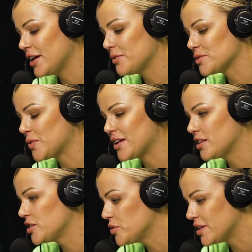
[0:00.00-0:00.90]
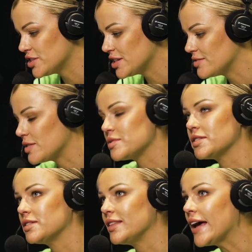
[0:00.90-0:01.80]
It was one of the new initiatives, it was
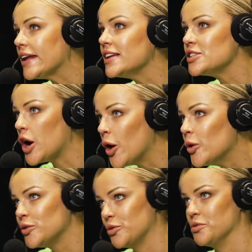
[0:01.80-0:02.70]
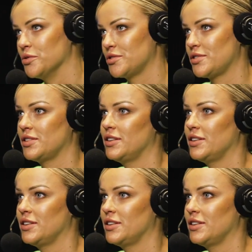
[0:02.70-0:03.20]
a ladies owned horse.